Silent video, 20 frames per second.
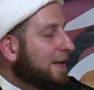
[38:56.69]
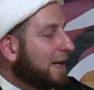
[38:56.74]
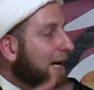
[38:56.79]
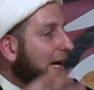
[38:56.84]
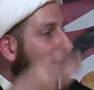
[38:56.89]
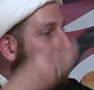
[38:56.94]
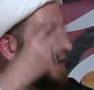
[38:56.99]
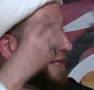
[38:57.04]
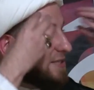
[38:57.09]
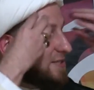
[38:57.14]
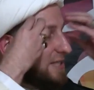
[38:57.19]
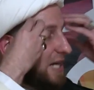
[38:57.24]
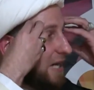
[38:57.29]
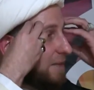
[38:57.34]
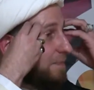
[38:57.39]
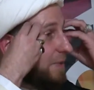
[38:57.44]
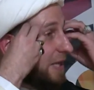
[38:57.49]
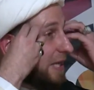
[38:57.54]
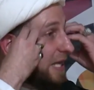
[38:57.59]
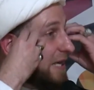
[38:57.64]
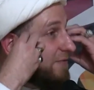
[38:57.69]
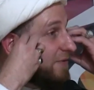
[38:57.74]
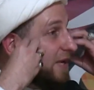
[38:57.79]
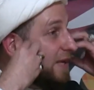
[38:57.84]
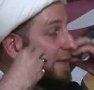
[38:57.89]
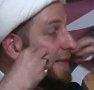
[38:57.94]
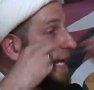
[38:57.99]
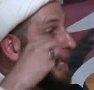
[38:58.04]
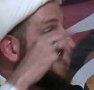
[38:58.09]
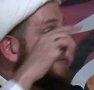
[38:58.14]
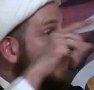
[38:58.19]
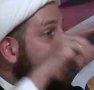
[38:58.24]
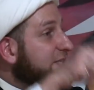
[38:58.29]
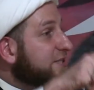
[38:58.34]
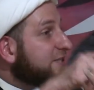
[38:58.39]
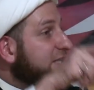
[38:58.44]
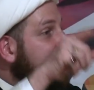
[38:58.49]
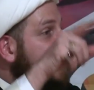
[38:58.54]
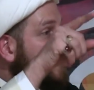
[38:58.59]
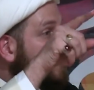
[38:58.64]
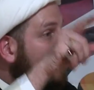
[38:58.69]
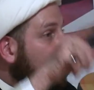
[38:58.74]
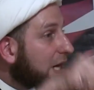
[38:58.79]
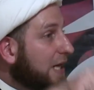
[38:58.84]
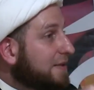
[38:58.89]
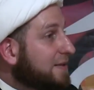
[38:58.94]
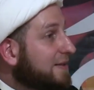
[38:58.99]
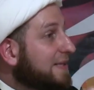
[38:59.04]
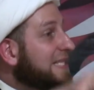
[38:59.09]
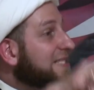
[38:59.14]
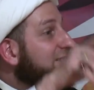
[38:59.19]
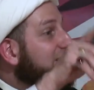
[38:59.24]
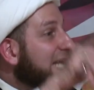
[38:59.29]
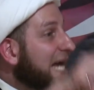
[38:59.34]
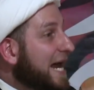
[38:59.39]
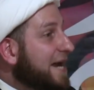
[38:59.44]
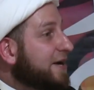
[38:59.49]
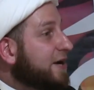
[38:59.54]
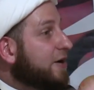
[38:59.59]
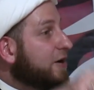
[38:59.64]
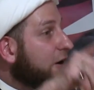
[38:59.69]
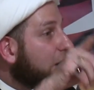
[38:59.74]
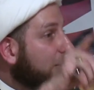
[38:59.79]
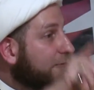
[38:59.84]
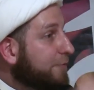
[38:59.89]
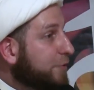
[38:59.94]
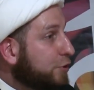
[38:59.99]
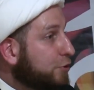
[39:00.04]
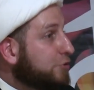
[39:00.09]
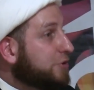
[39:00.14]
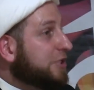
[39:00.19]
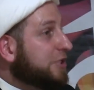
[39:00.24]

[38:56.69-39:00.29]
And they start believing that this is what the standard of beauty